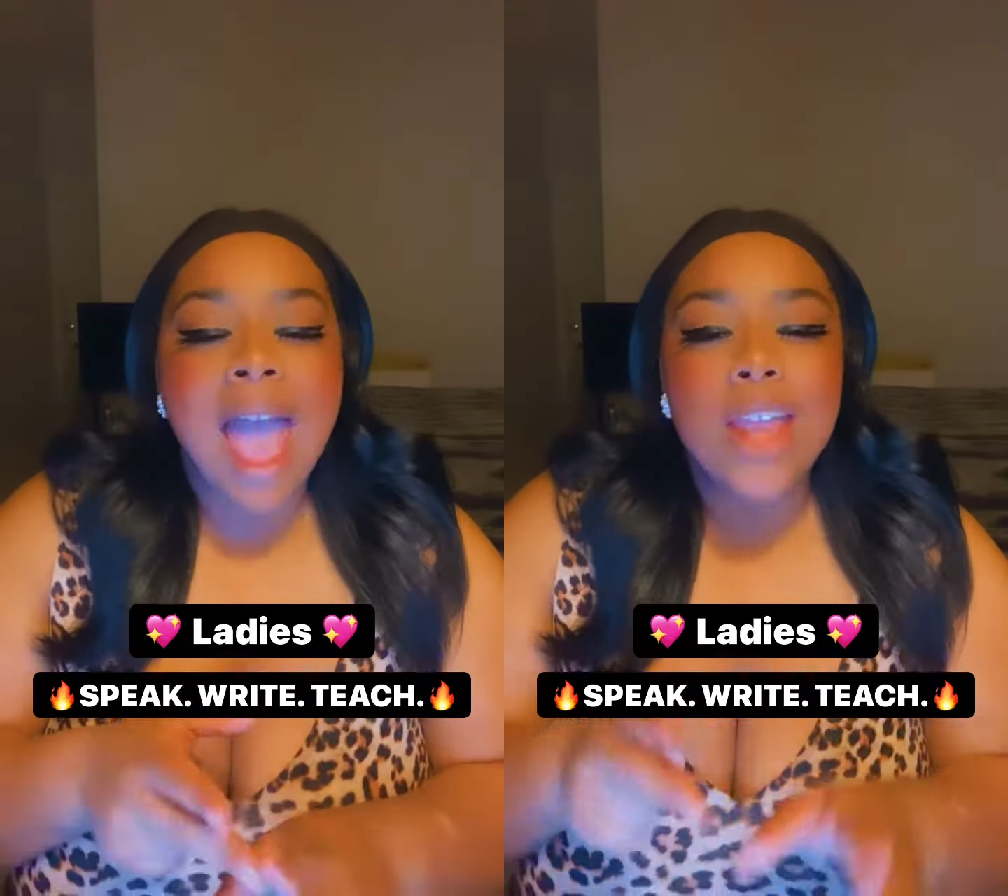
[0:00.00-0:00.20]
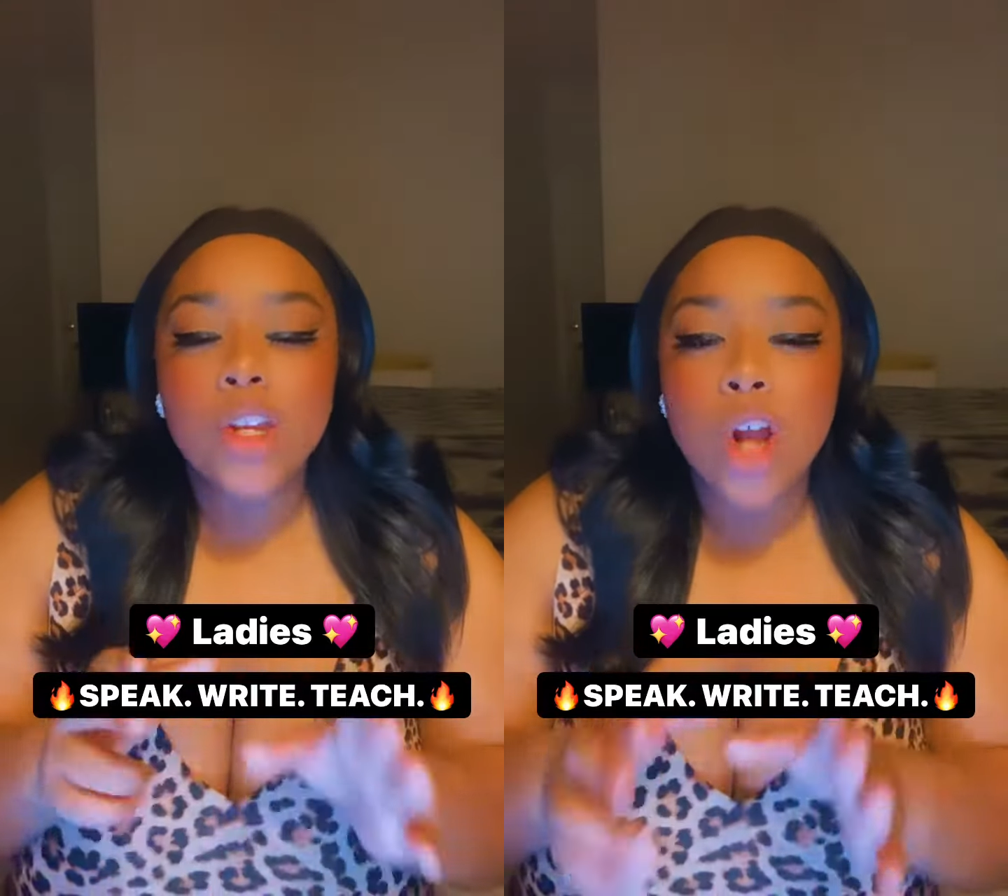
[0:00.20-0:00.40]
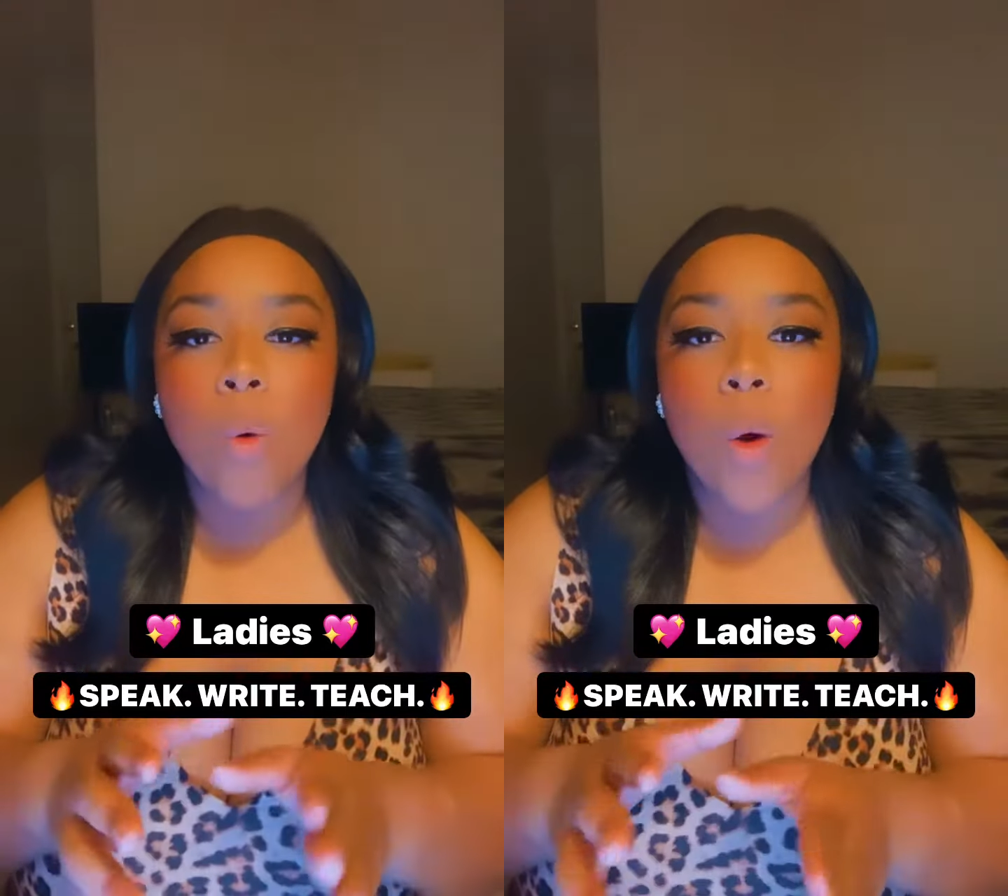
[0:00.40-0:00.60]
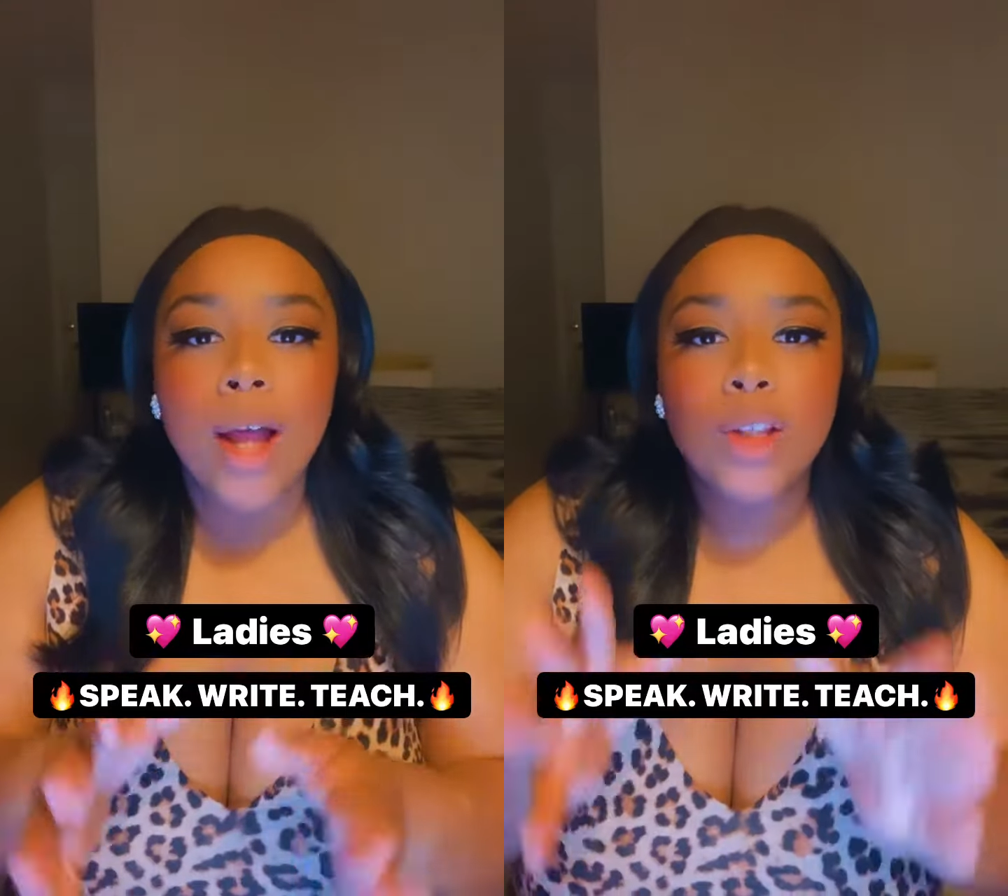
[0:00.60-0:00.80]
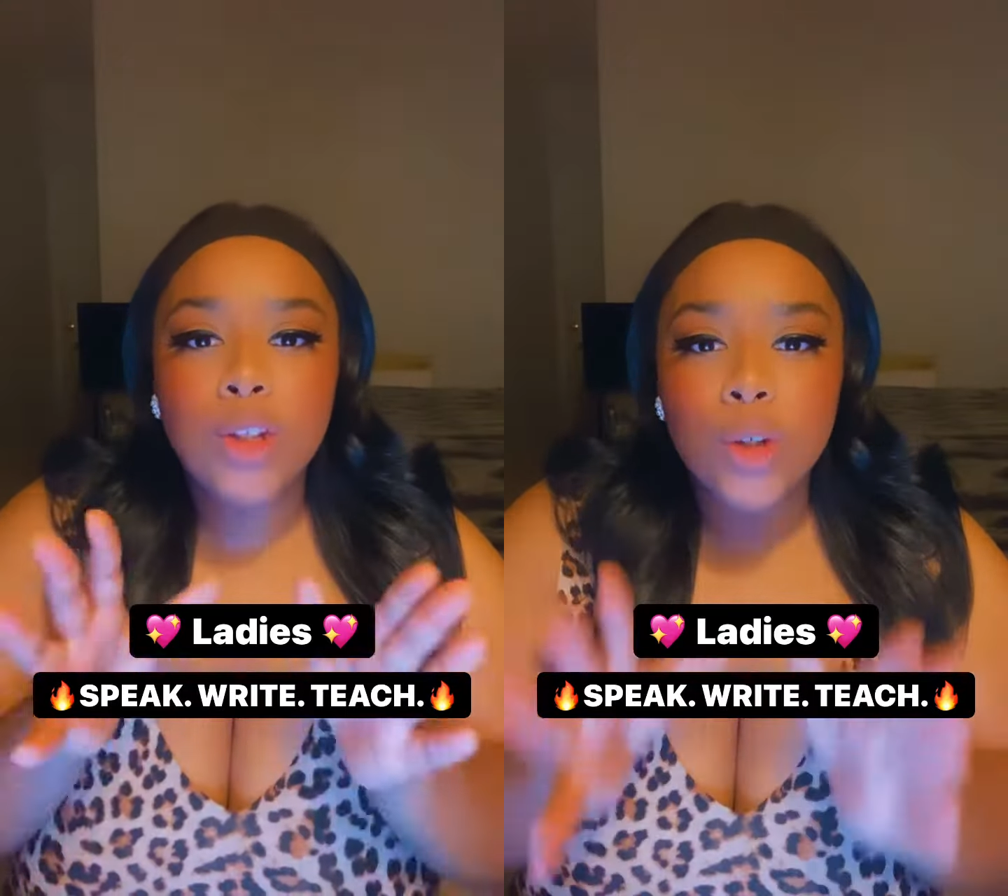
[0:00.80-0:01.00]
And you know
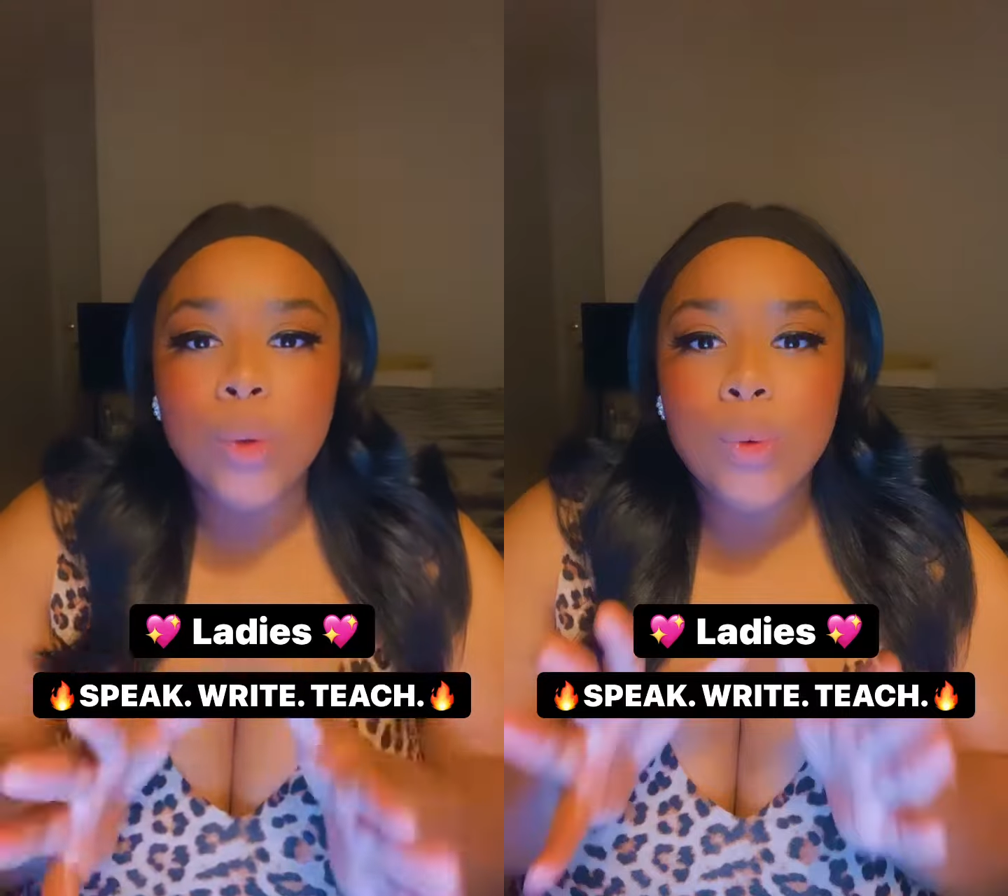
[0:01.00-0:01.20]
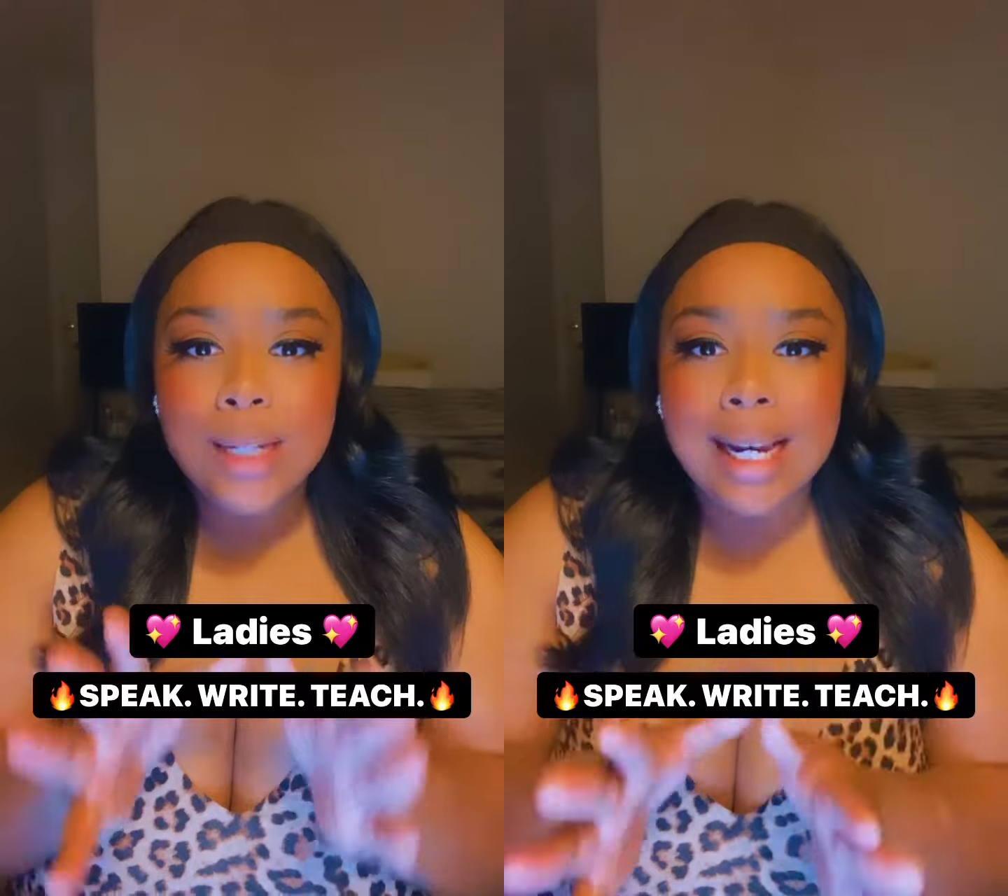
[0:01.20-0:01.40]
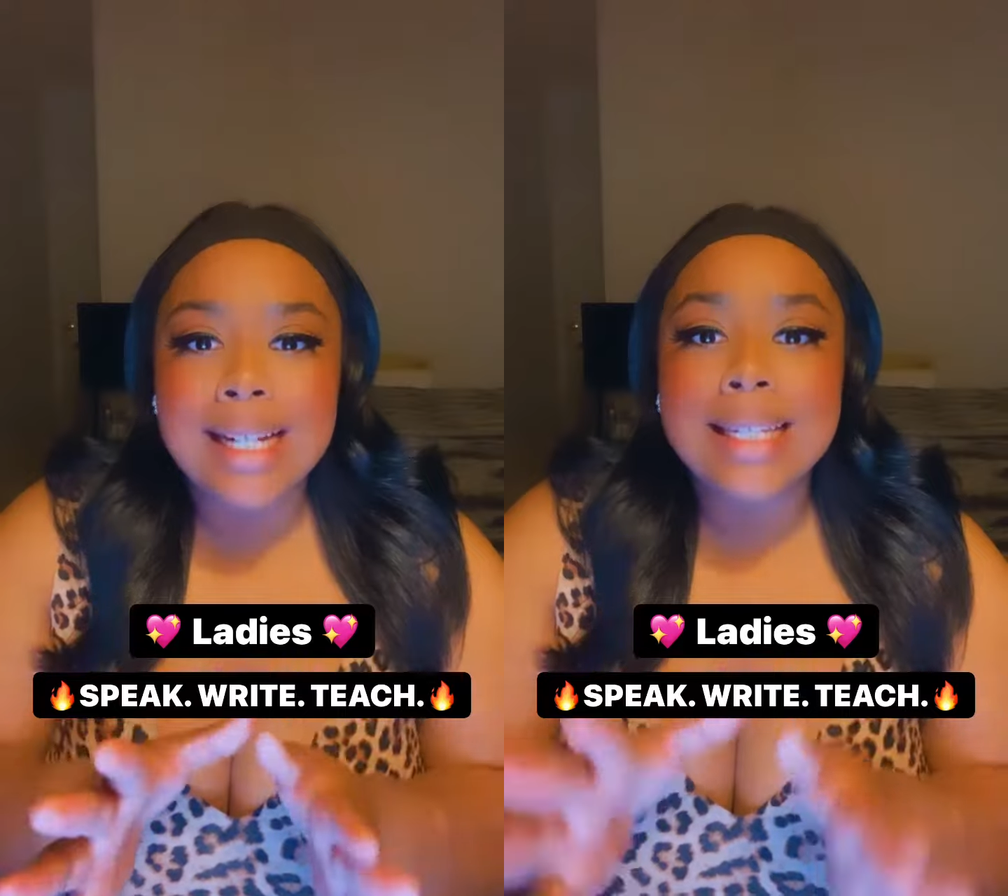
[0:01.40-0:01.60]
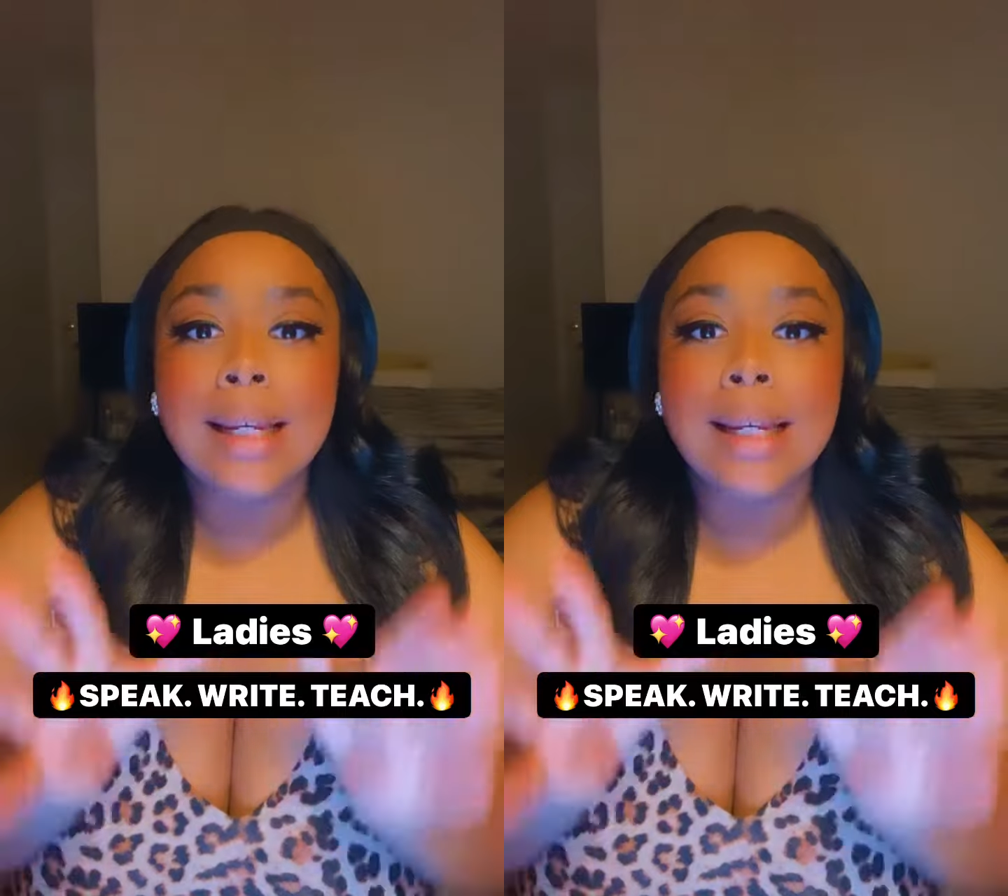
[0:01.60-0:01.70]
what? You need